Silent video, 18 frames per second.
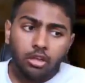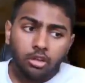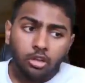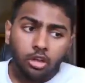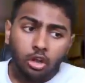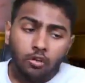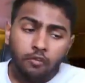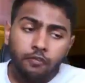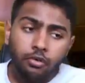
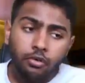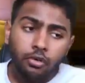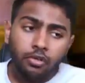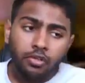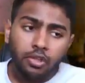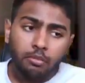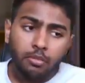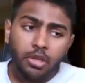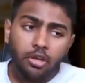go for
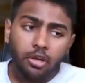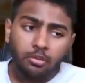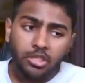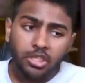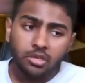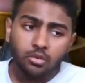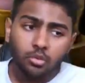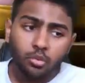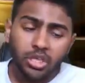the mid
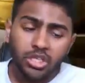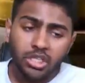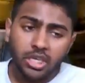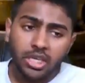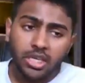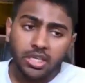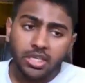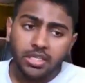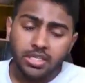option, which
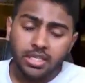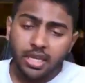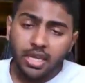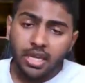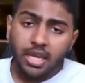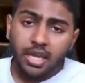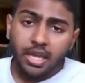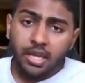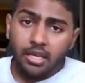is
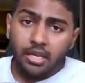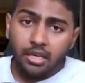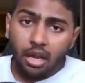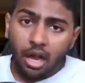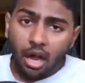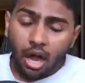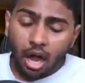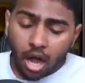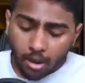
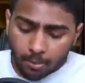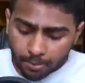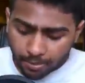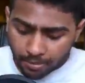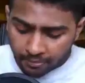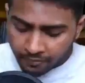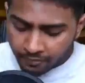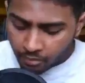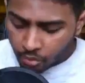up,
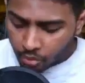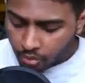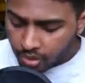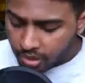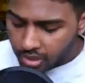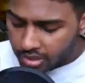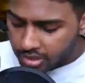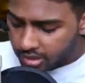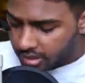
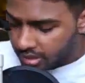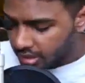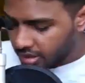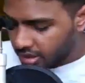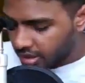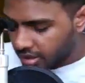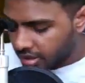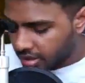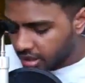forward,
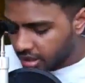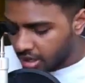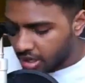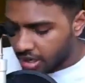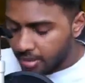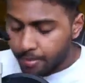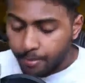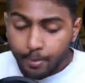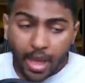
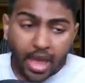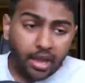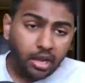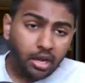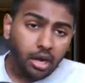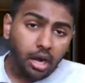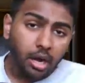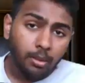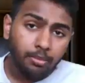
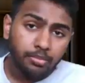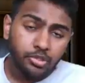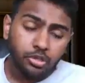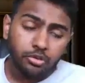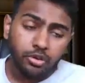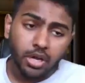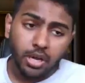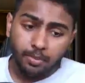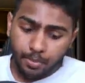back up
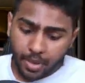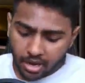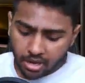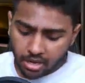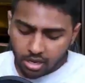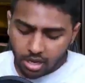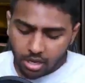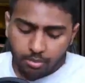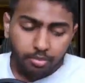
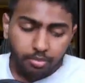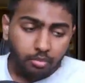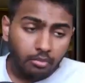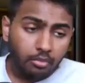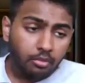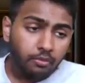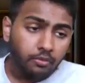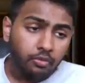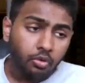
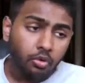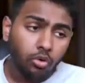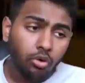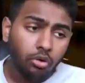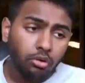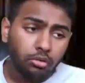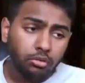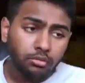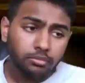4.
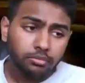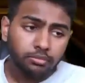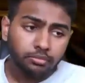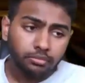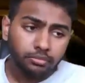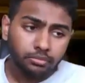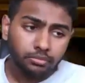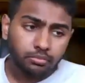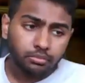
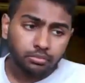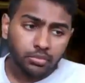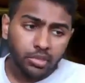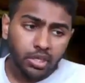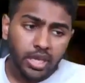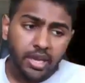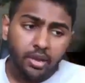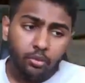It